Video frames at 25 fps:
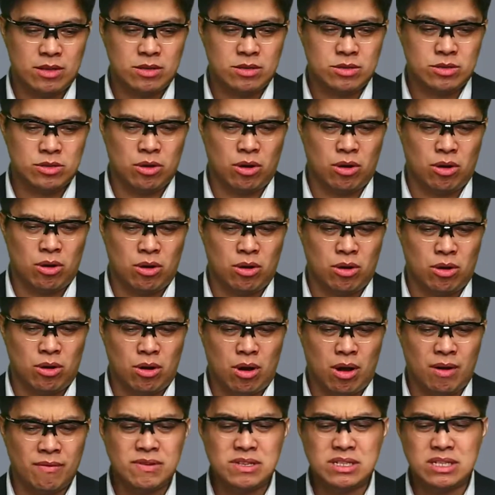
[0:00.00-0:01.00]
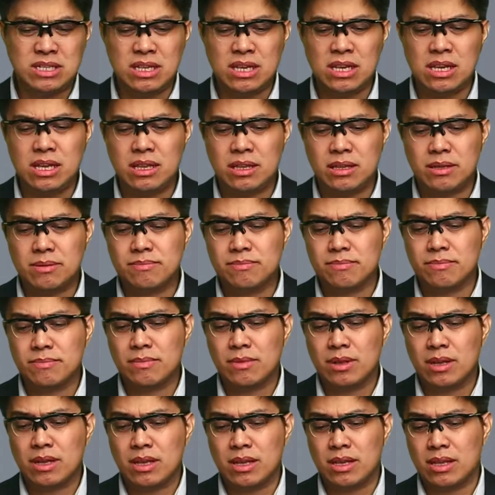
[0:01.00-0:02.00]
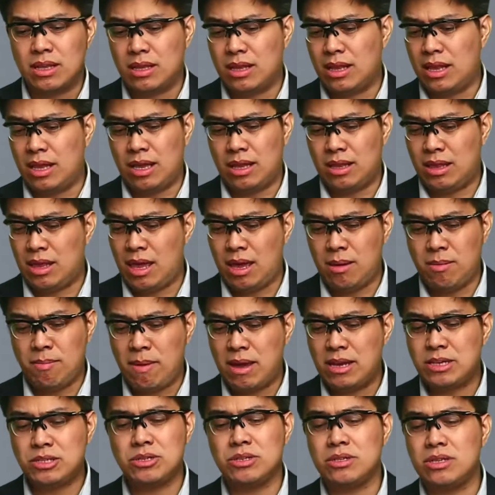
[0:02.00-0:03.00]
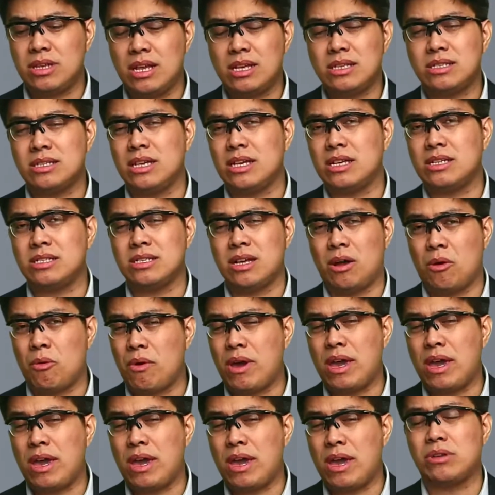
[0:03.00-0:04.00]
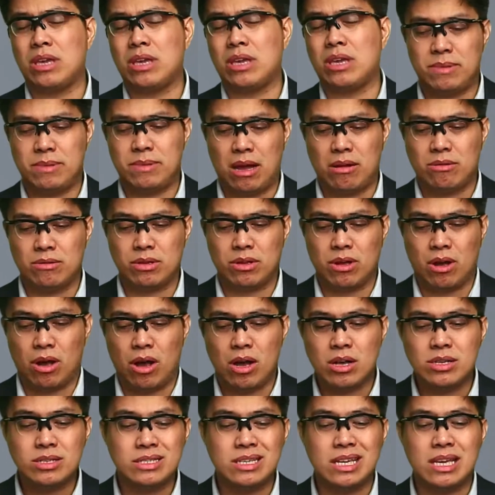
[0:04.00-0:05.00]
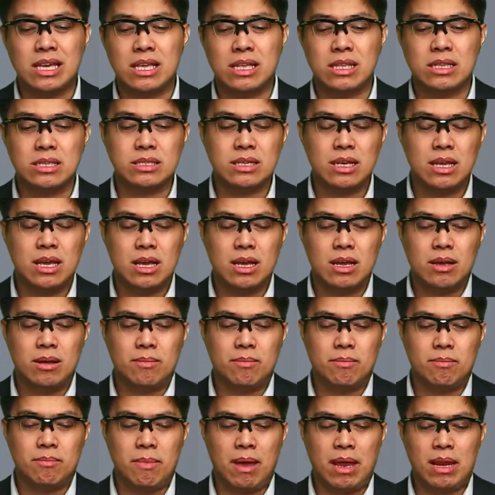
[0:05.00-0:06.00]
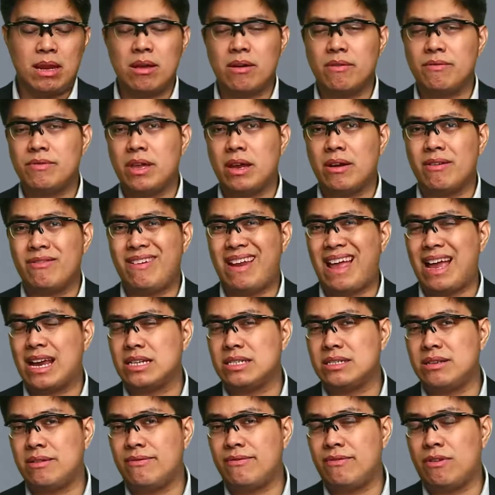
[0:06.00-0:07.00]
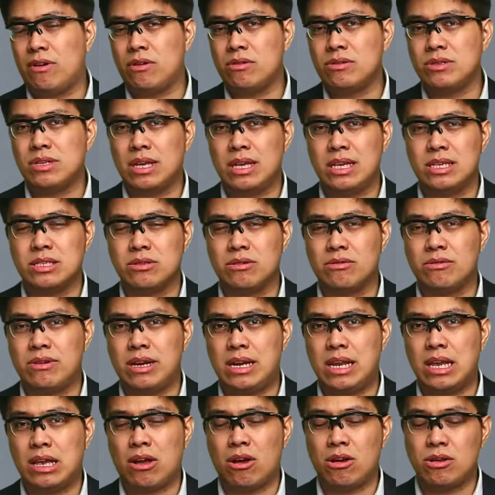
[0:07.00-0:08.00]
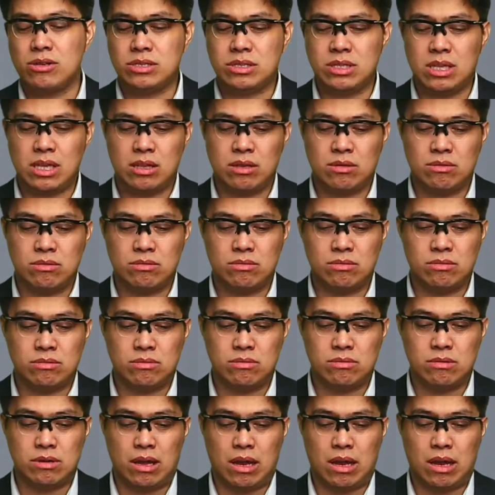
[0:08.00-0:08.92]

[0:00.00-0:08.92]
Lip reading: So obviously, they mentioned this is a way to keep down costs since many of their flagship phones is already costing to